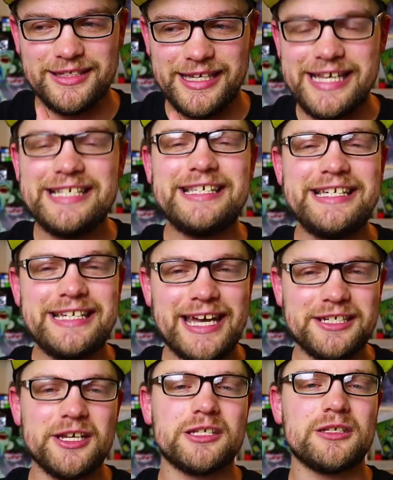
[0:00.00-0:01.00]
easy,
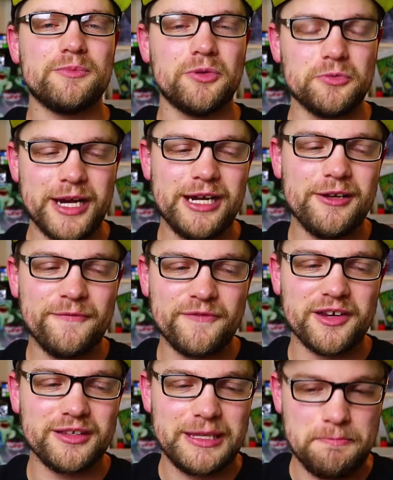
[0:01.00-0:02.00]
digestible,
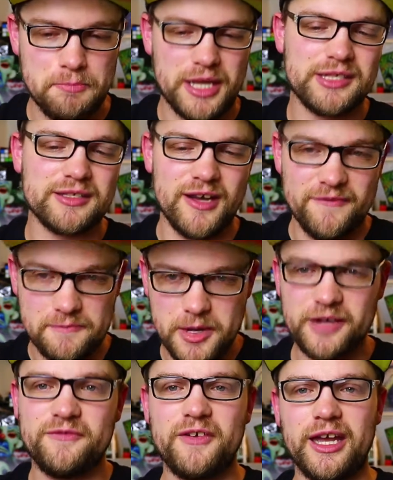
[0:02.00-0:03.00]
radio-friendly bits of
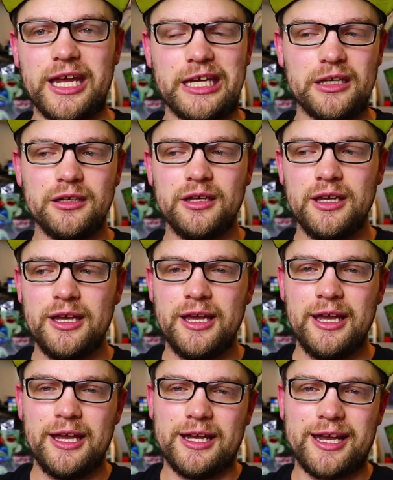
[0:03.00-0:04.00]
Mudvayne
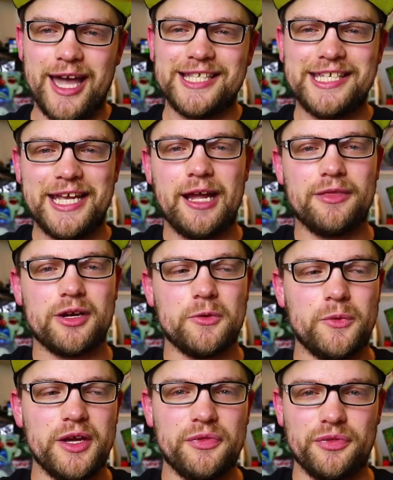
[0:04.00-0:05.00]
got together
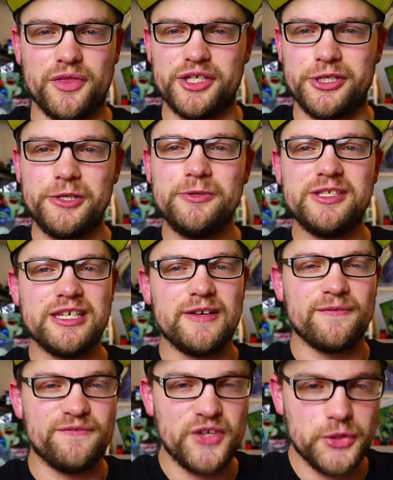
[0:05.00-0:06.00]
with the dudes
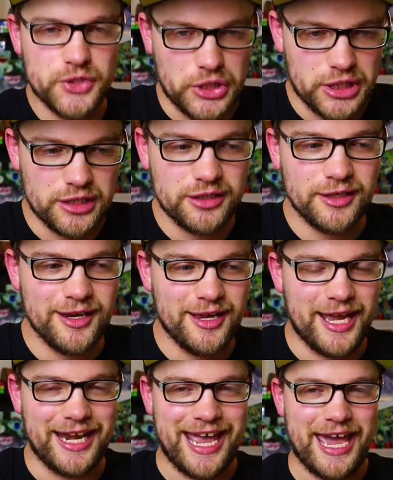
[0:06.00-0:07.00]
in Filter
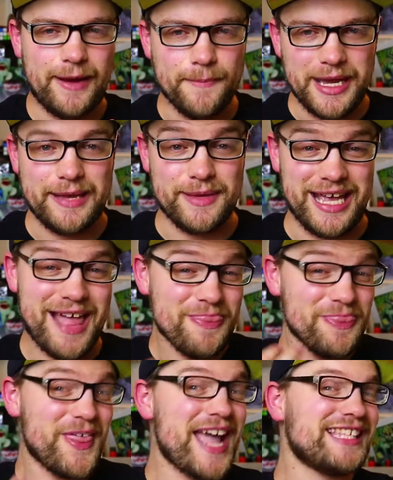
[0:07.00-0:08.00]
and had a baby.
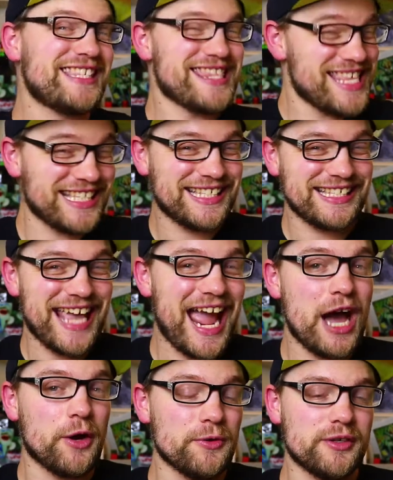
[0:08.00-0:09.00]
And that's the
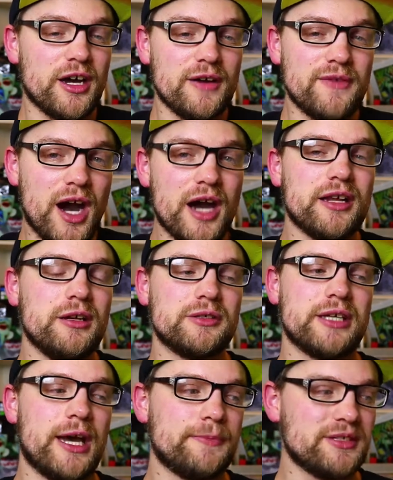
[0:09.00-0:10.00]
sound of
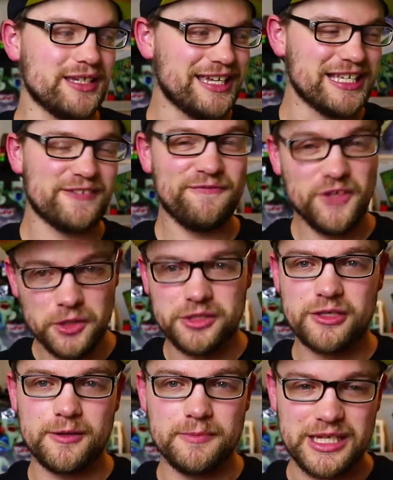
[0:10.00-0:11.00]
Audiotopsy, is
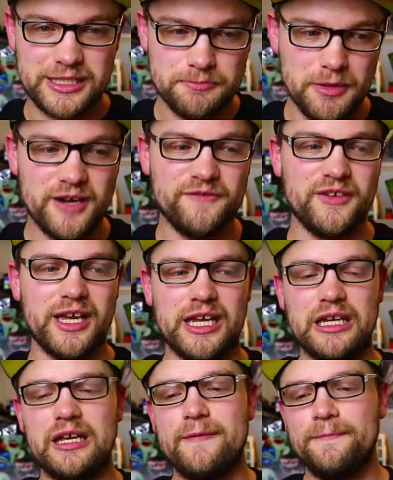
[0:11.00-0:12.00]
Filter meets
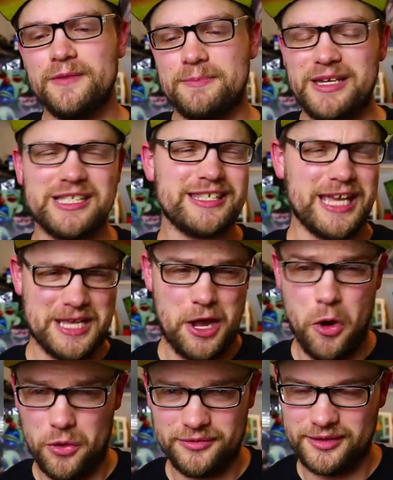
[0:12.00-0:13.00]
Mudvayne meets, like,
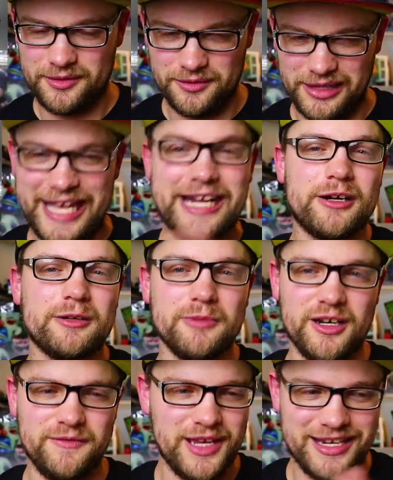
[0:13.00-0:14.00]
later
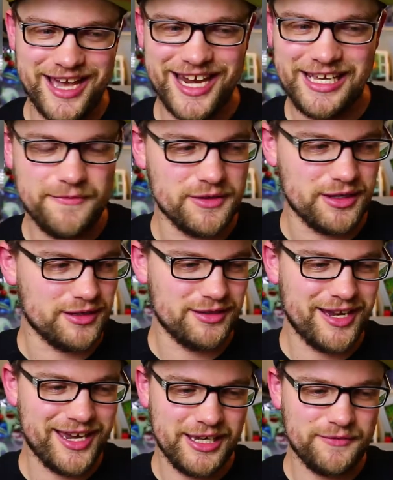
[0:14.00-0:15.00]
Mudvayne, not
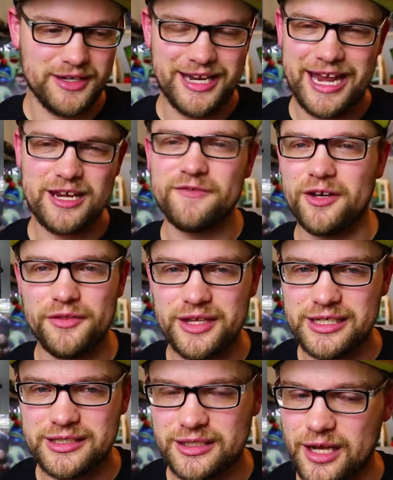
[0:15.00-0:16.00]
even End of All
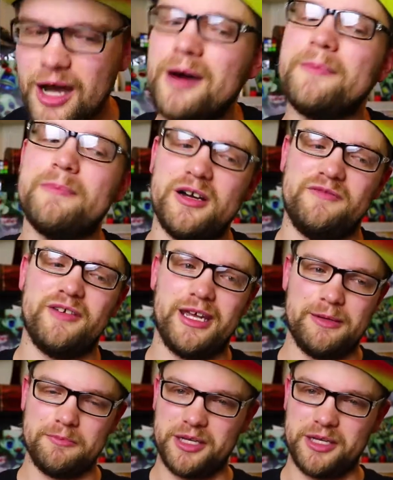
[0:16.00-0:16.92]
Things to Come Mudvayne,